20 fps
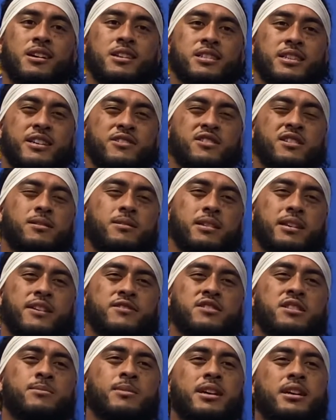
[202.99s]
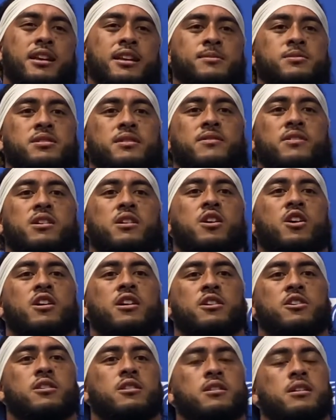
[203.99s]
gives them, gives them a glimpse of our, our
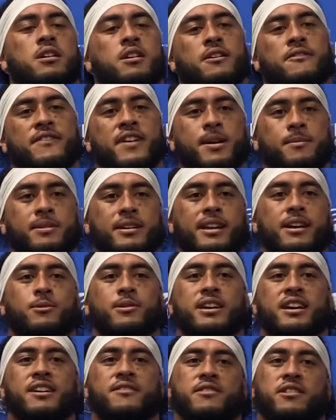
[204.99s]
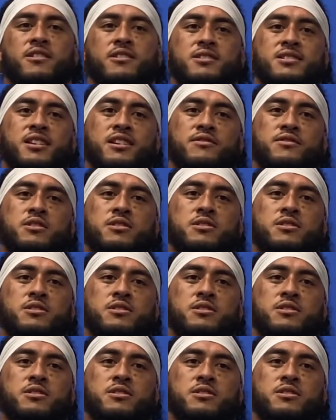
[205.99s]
little family that we have here in Seth.